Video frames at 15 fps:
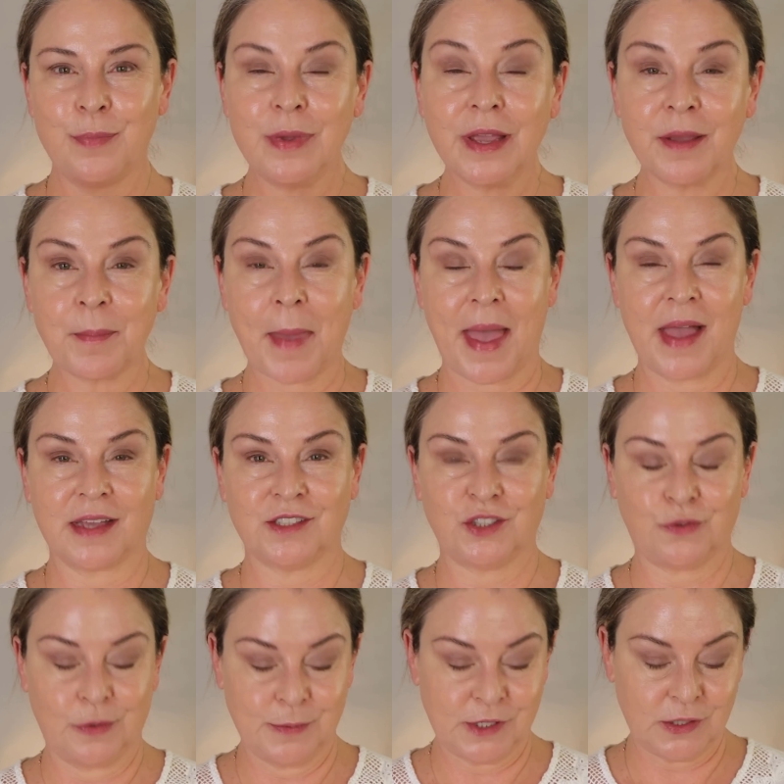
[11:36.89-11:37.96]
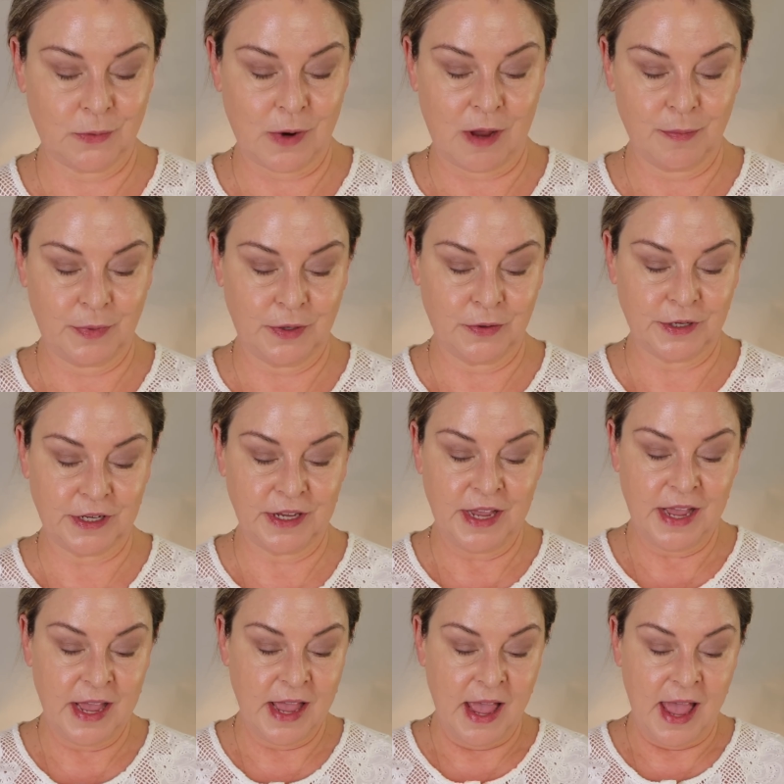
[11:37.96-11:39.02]
big package from Surratt Beauty,
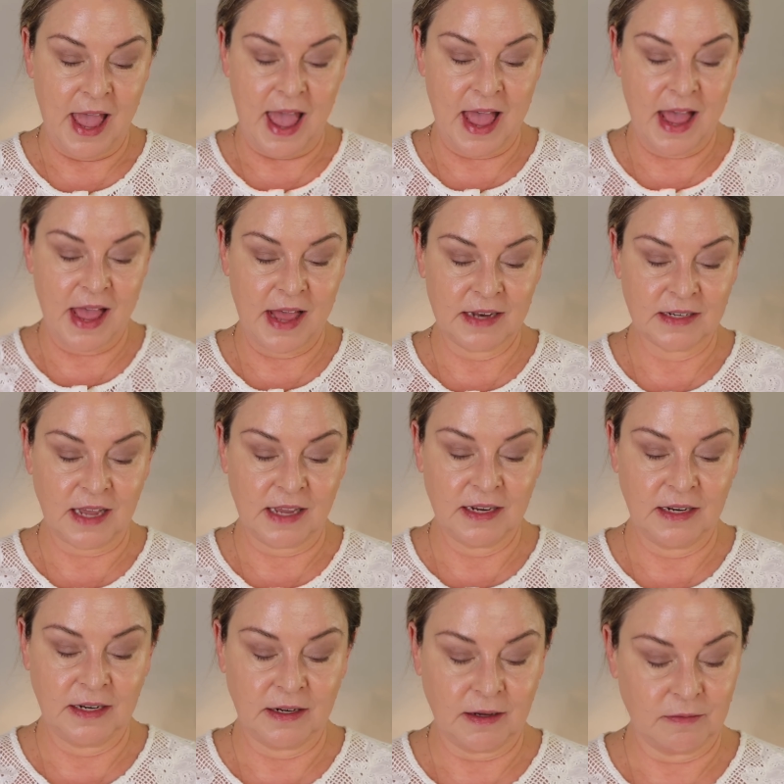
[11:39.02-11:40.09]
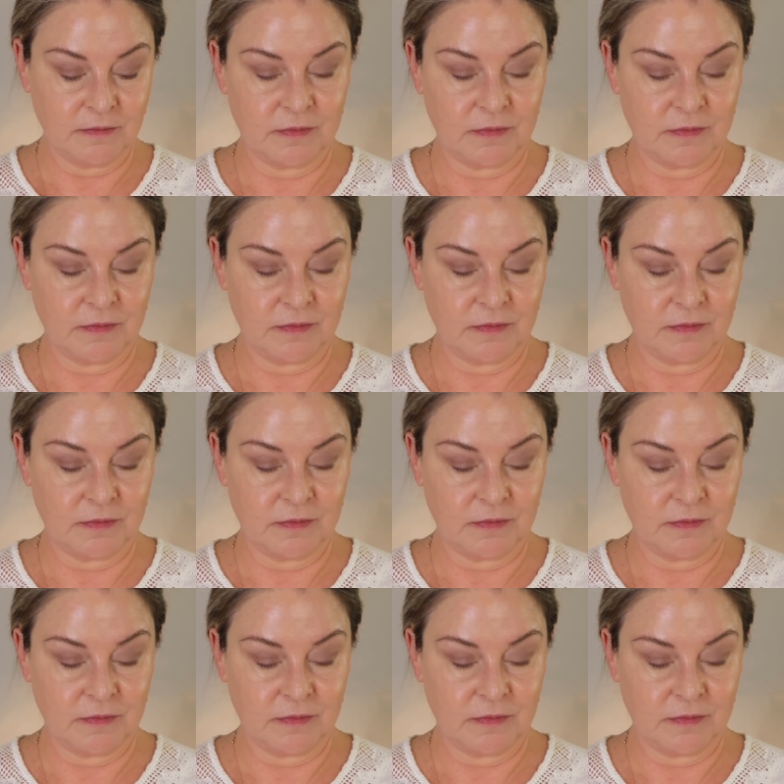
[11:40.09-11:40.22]
and I